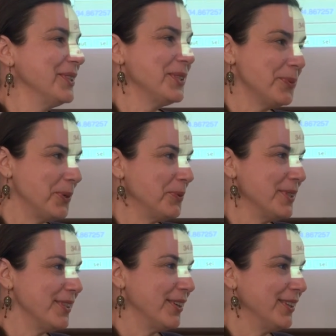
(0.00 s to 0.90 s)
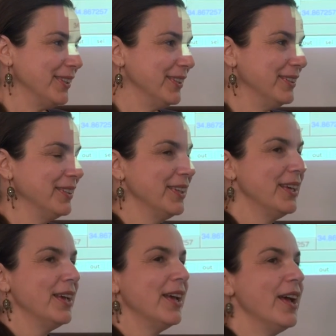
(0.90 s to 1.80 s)
Which is where we started.
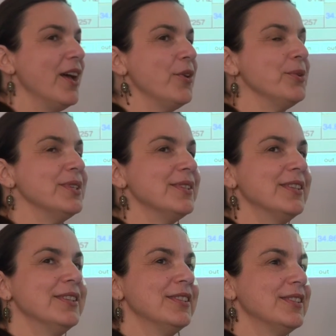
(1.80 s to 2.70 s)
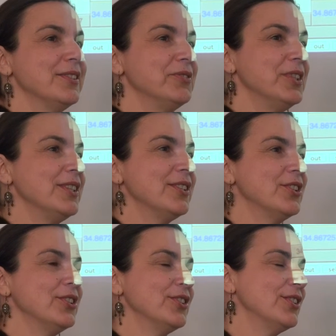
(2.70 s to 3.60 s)
How is this
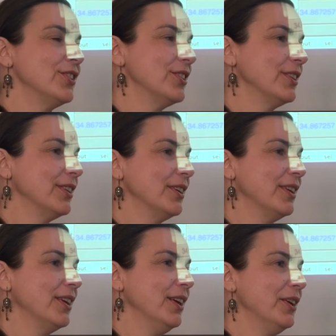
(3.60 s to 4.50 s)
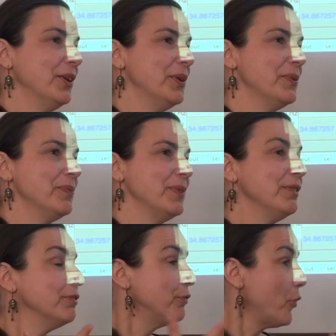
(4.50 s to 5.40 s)
research
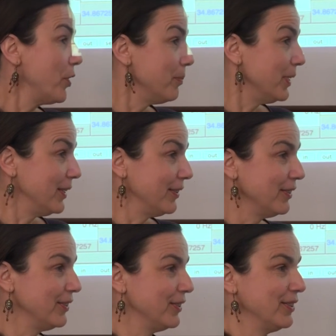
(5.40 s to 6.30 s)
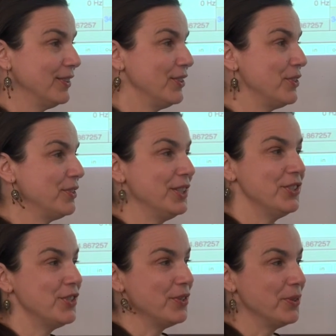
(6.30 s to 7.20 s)
informing your
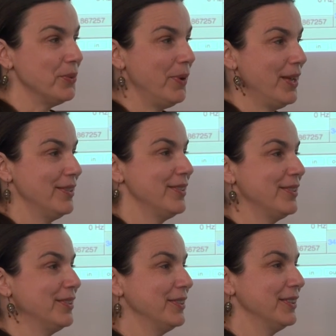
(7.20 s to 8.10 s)
initial quest